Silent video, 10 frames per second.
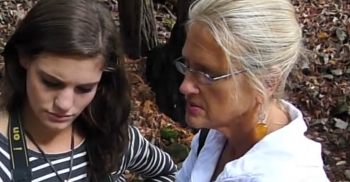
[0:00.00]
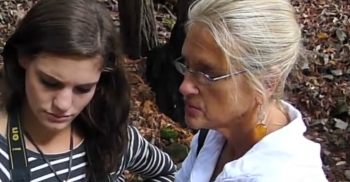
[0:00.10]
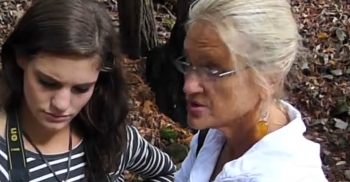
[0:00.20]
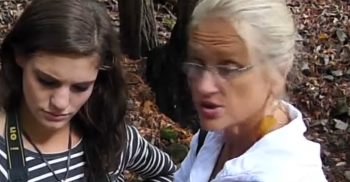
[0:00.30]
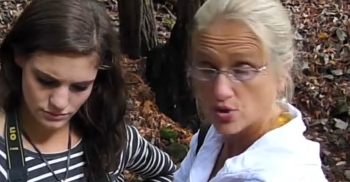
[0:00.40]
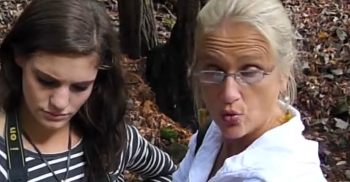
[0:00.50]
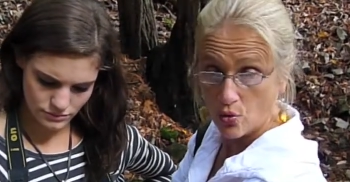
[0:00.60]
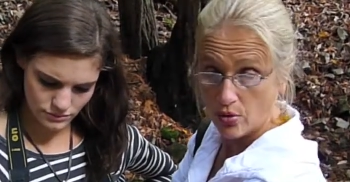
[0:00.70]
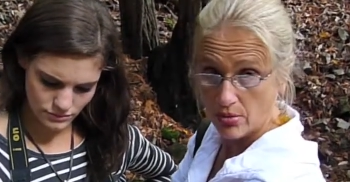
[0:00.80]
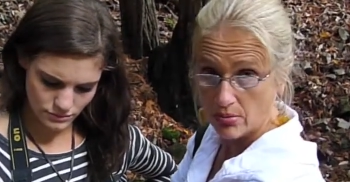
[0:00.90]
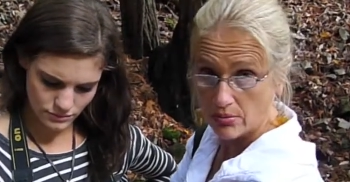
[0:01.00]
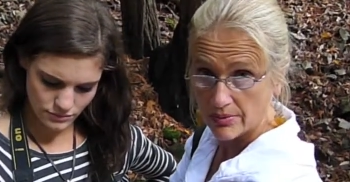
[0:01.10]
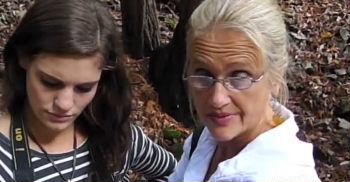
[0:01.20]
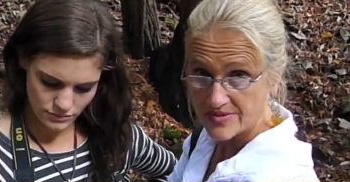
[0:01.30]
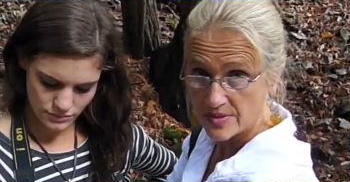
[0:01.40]
Speaker 1: which is cool.
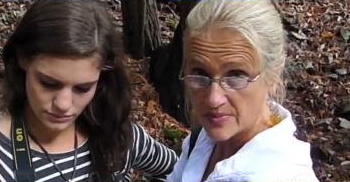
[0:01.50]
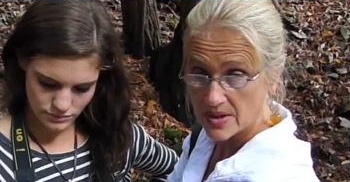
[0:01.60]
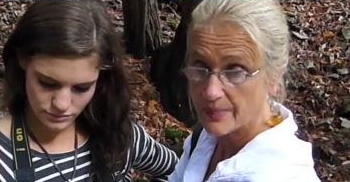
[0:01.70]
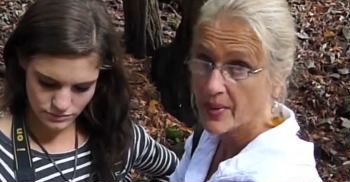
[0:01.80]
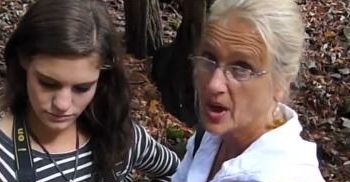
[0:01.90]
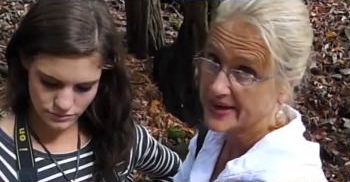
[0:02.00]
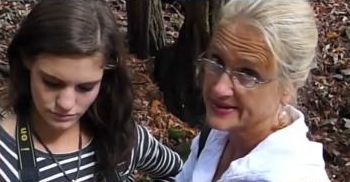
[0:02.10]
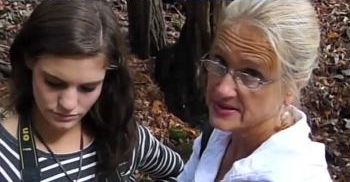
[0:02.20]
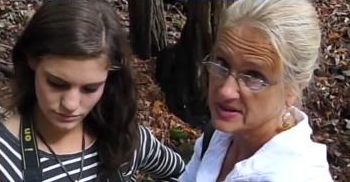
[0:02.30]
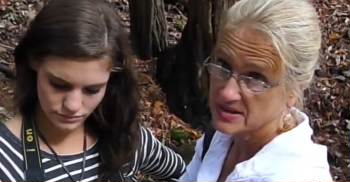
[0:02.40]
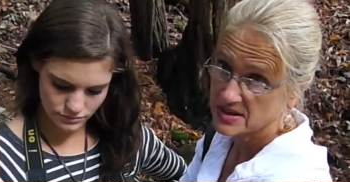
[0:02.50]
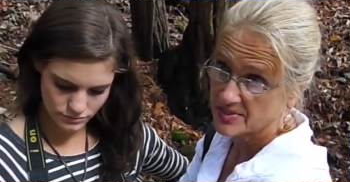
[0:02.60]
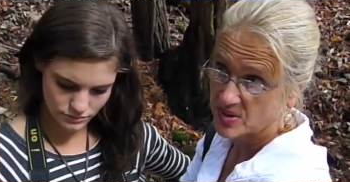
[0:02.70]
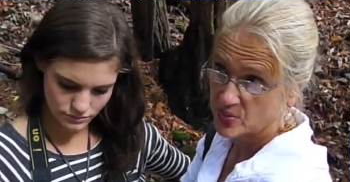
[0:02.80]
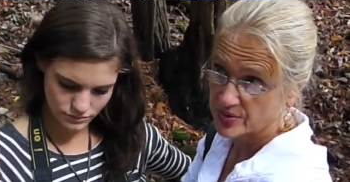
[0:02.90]
If something, but the thing
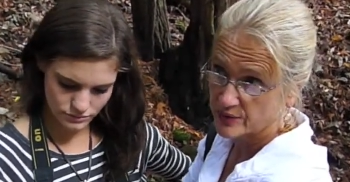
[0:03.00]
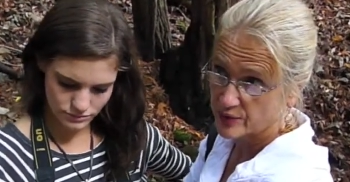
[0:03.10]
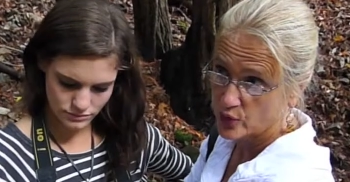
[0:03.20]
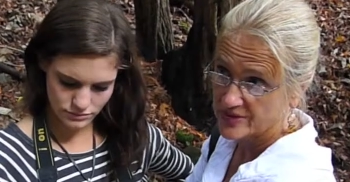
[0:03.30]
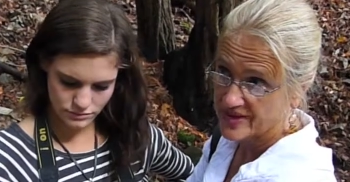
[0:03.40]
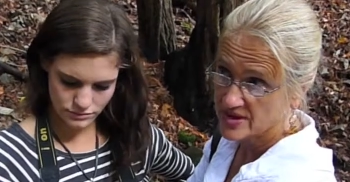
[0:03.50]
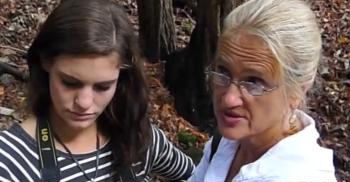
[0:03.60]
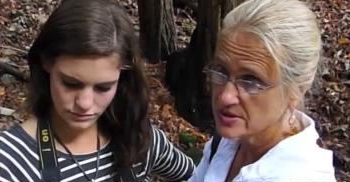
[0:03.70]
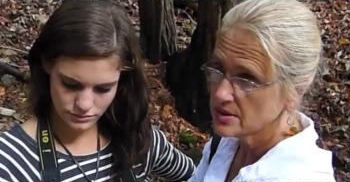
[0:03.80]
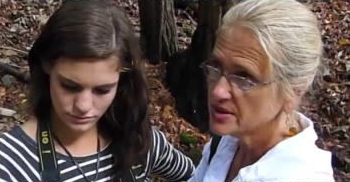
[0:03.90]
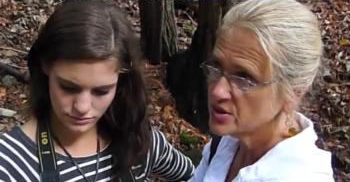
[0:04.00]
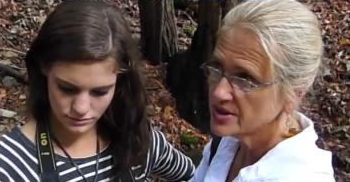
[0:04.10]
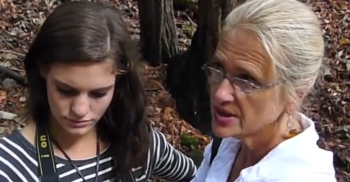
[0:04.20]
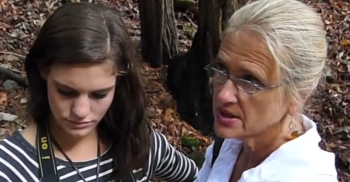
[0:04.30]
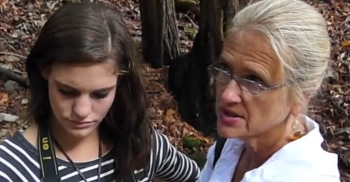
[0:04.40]
about one over four thousand, you
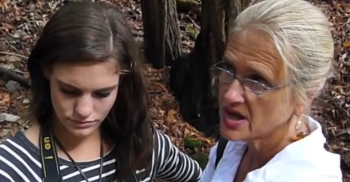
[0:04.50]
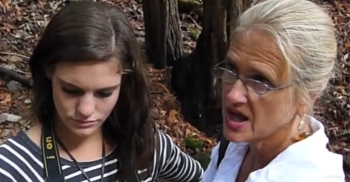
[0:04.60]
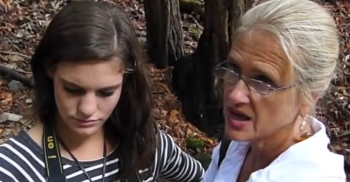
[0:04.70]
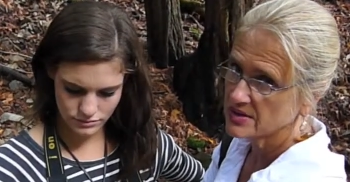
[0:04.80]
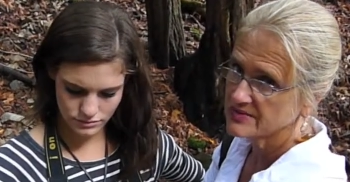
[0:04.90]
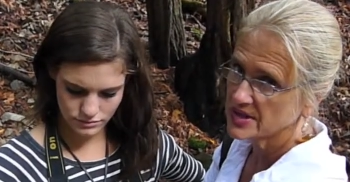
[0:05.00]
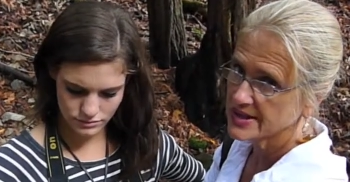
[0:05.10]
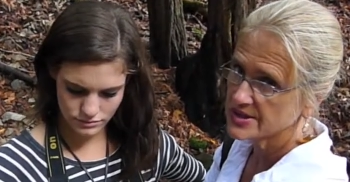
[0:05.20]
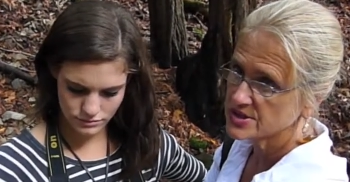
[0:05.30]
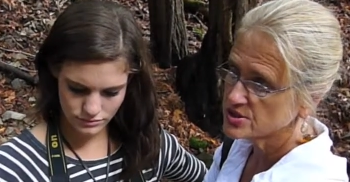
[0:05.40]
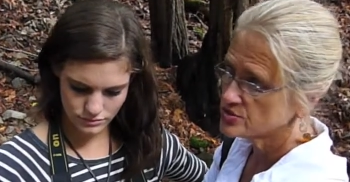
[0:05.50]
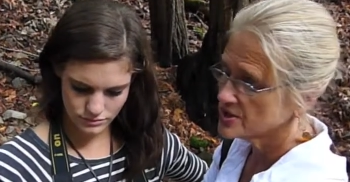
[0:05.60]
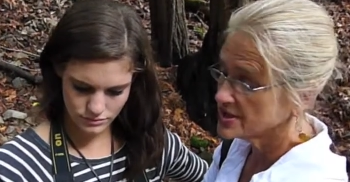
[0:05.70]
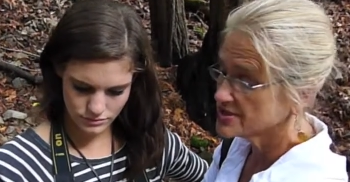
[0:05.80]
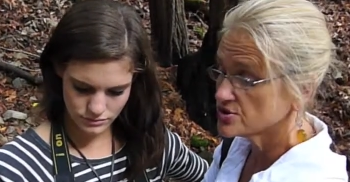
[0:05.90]
need a lot of light to do
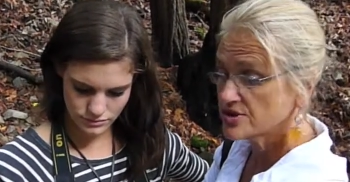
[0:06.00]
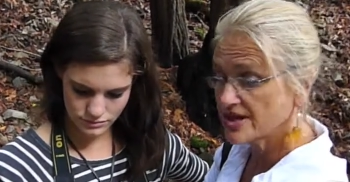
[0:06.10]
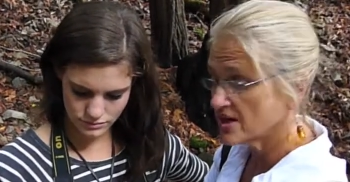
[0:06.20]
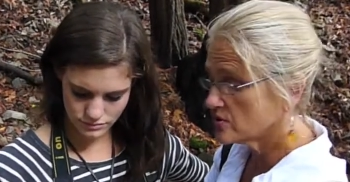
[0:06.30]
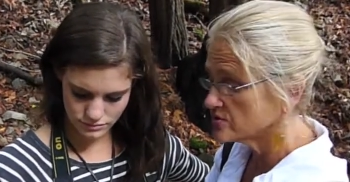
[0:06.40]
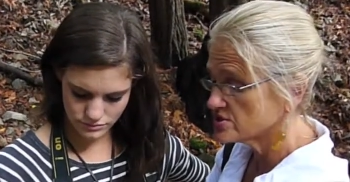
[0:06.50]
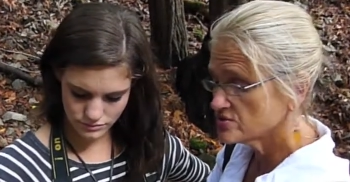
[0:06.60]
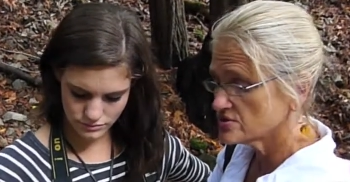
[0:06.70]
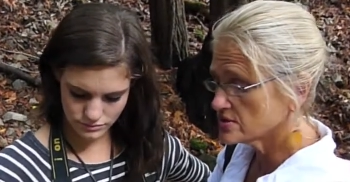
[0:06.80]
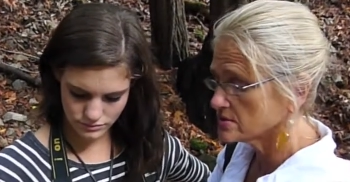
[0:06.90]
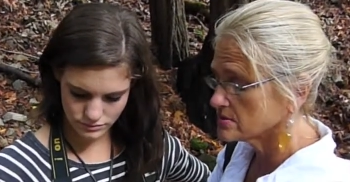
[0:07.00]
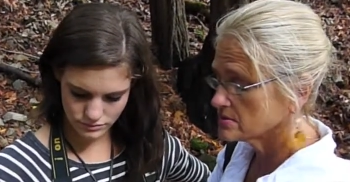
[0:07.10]
that, so you can't always use it.